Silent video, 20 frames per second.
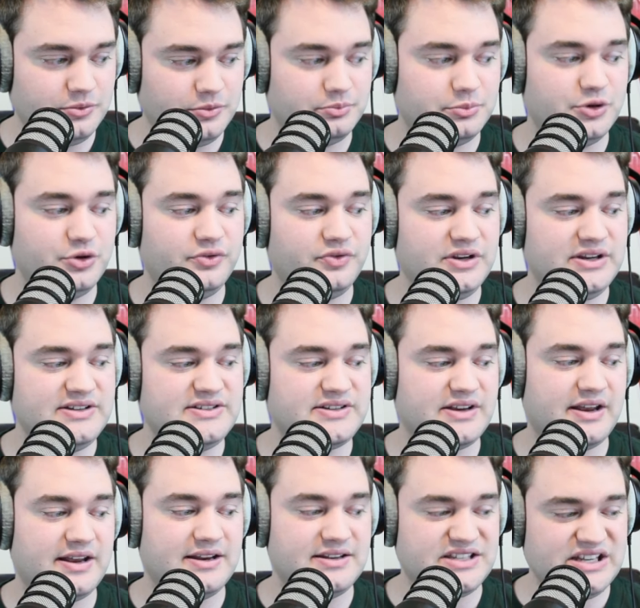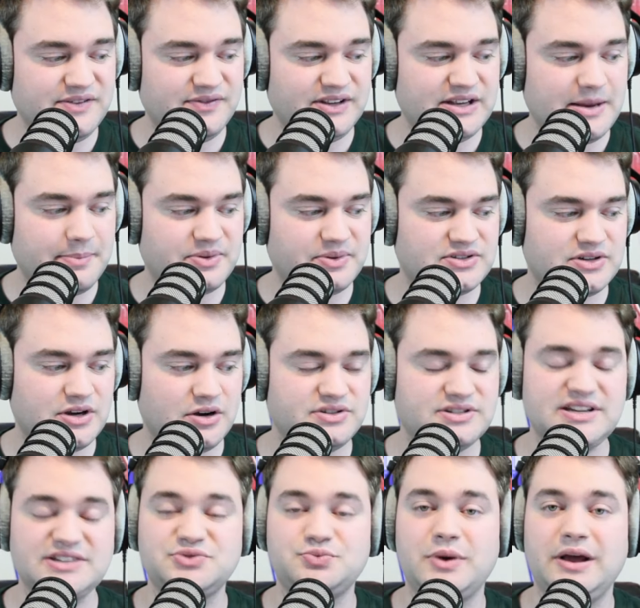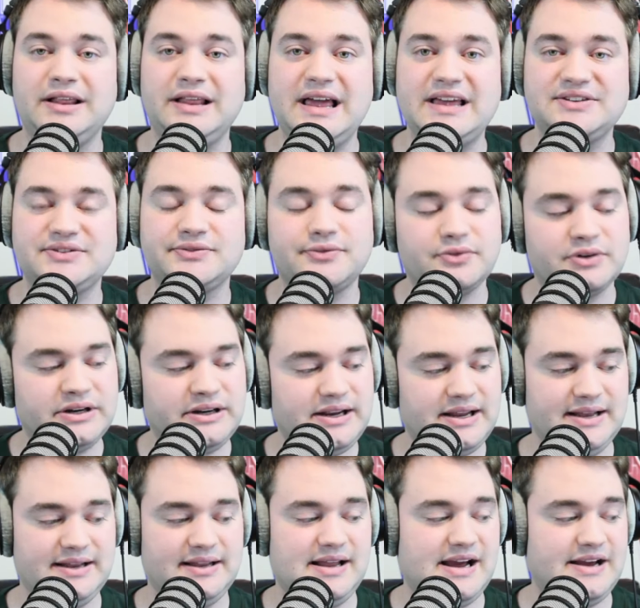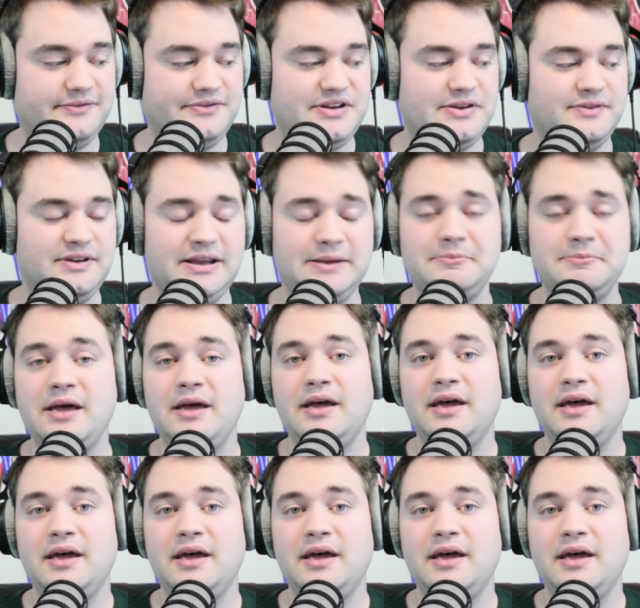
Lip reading: movies and TV episodes, as well as free and live TV.